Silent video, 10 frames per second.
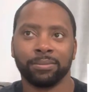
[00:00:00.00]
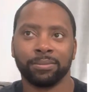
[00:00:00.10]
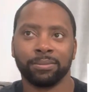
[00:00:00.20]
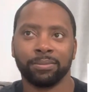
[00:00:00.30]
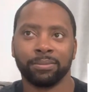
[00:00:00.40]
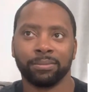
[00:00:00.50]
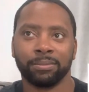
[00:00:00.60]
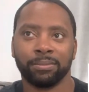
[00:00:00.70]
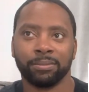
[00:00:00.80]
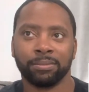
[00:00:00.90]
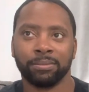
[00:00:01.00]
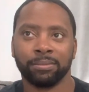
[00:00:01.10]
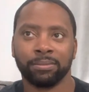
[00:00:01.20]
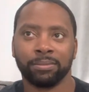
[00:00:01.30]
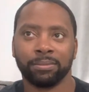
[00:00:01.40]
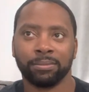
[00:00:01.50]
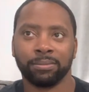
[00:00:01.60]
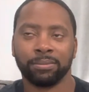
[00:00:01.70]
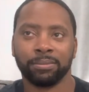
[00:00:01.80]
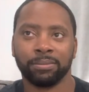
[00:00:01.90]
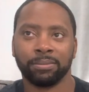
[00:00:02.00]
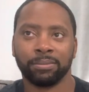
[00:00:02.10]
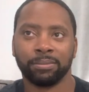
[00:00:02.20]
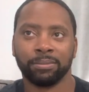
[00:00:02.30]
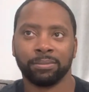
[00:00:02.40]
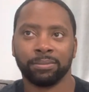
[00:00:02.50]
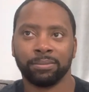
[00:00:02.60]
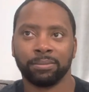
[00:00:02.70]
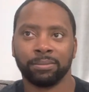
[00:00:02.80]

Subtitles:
The person shown says nothing.